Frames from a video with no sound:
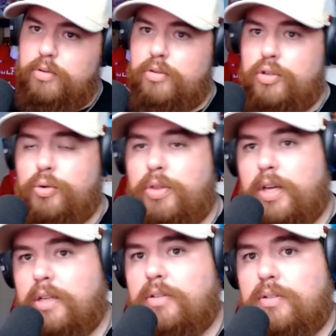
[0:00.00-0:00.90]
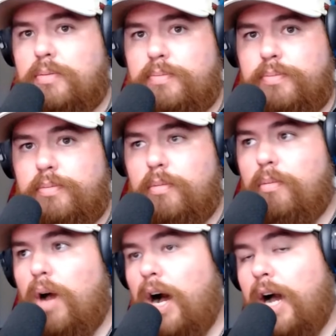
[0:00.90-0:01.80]
two things,
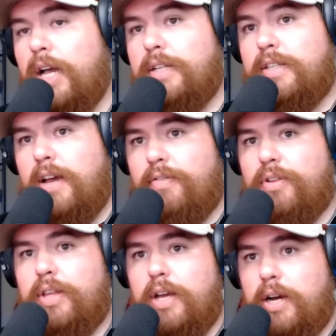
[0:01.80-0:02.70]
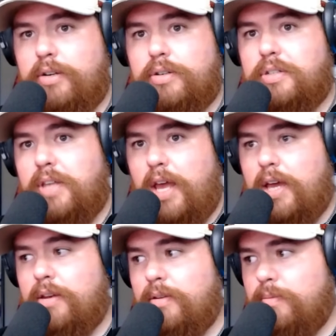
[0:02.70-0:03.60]
I definitely
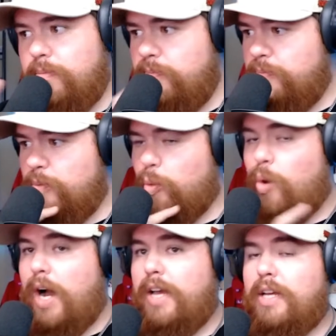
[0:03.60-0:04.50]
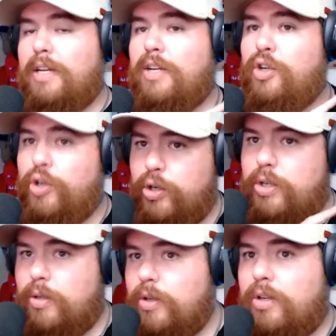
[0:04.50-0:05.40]
understand why it
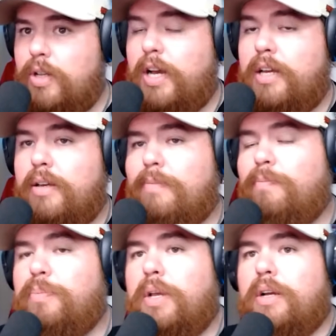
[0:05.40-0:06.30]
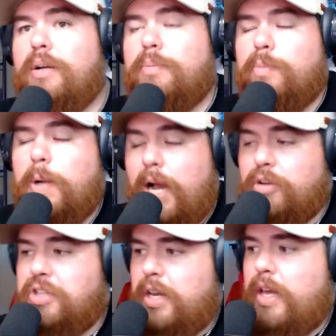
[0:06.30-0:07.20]
could look like Kyle
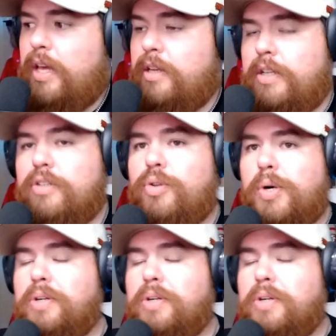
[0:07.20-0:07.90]
Shanahan is throwing